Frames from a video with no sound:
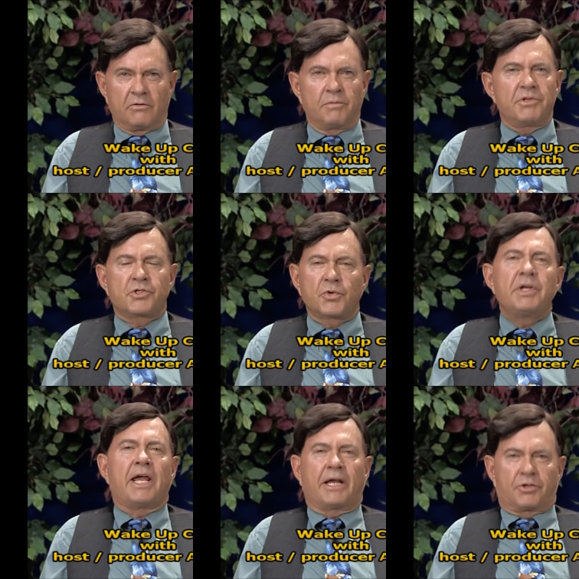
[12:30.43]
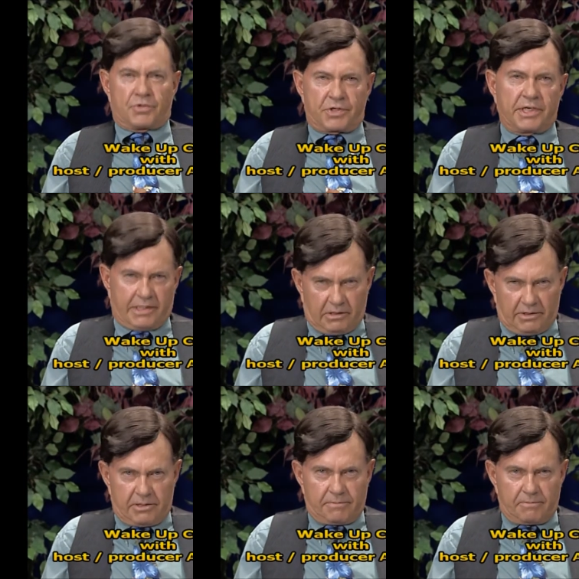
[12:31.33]
from the Screen Actors
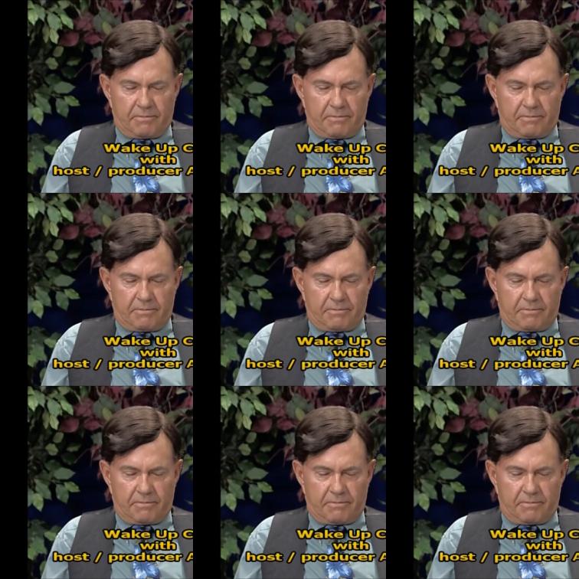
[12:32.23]
Guild.